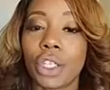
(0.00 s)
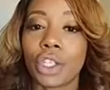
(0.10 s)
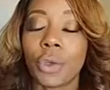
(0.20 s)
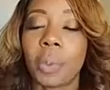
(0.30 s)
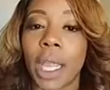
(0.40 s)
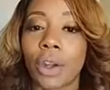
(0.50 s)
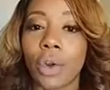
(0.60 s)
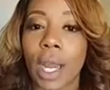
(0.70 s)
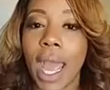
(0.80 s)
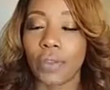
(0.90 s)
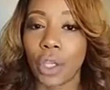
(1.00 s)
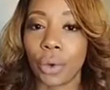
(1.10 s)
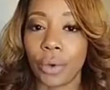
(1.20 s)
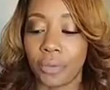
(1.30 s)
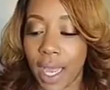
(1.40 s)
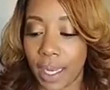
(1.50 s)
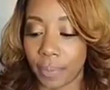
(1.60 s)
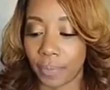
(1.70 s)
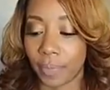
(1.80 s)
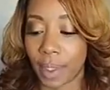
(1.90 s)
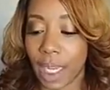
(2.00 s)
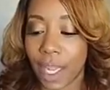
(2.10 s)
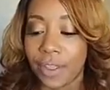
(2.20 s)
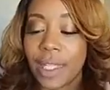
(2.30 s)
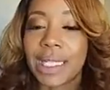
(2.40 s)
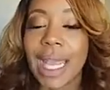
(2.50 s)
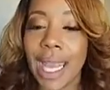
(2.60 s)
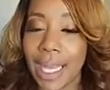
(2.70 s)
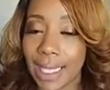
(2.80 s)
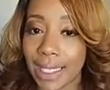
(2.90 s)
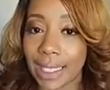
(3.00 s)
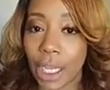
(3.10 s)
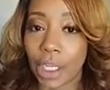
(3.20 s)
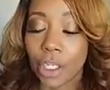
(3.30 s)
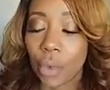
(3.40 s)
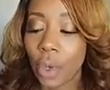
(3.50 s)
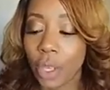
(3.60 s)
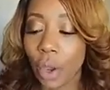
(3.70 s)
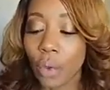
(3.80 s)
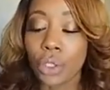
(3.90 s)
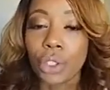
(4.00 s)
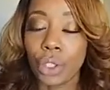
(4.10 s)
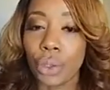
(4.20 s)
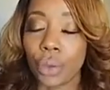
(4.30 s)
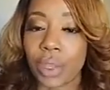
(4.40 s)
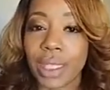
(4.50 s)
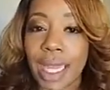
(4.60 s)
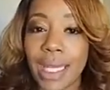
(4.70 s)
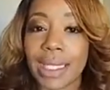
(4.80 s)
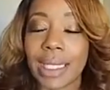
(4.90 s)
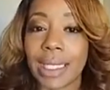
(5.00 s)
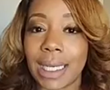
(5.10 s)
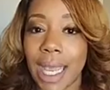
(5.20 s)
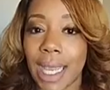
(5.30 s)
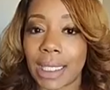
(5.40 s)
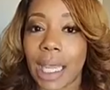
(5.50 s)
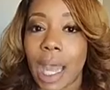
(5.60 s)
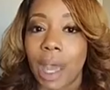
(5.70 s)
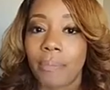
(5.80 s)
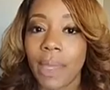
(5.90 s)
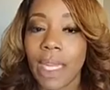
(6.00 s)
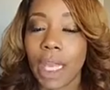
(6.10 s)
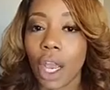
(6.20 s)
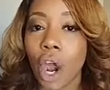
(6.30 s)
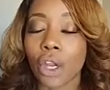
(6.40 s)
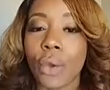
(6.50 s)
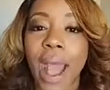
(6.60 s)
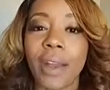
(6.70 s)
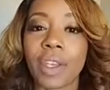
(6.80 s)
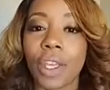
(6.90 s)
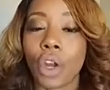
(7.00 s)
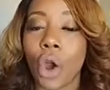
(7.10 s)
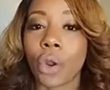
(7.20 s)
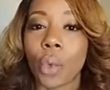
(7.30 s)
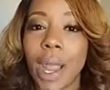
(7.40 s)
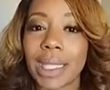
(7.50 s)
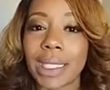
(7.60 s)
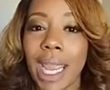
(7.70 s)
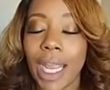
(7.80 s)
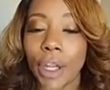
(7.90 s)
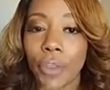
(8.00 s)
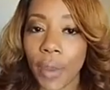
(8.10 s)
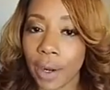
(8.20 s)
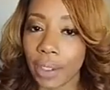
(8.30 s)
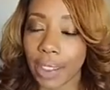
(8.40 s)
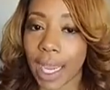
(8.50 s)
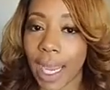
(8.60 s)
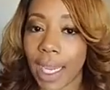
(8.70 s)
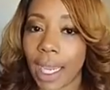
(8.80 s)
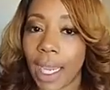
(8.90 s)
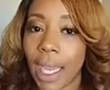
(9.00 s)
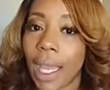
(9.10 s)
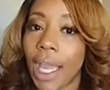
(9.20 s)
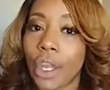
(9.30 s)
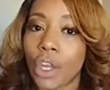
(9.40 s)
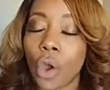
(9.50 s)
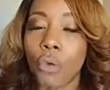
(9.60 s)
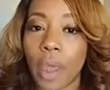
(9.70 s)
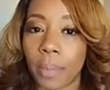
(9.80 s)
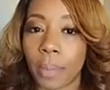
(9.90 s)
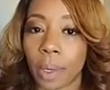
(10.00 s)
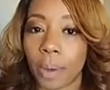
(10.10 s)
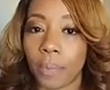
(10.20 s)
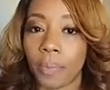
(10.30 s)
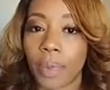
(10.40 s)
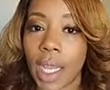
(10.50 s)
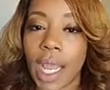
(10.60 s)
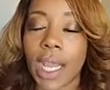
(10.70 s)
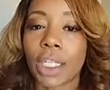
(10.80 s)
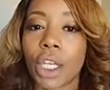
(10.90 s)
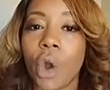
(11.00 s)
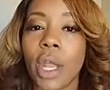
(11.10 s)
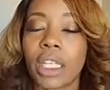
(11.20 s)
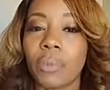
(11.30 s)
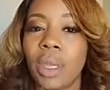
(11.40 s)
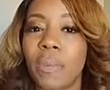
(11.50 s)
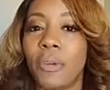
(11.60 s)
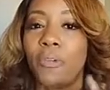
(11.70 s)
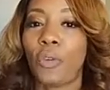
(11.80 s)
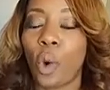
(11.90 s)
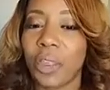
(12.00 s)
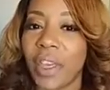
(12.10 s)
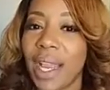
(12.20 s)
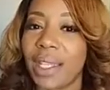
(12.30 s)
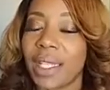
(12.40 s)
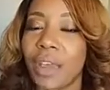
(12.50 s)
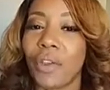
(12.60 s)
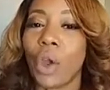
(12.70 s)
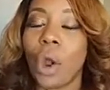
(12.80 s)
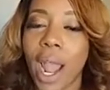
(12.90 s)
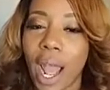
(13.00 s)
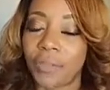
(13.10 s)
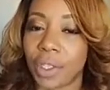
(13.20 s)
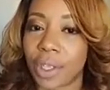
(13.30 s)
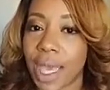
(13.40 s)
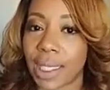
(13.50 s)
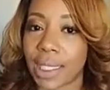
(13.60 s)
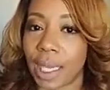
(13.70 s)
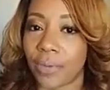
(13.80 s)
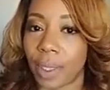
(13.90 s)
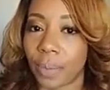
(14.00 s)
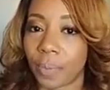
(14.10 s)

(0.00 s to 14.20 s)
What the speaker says: that you plan on having your event, the days. So with those two, the dates and the days, meaning are you having it on a Wednesday and a Thursday in November? Is it going to be before Thanksgiving or after Thanksgiving?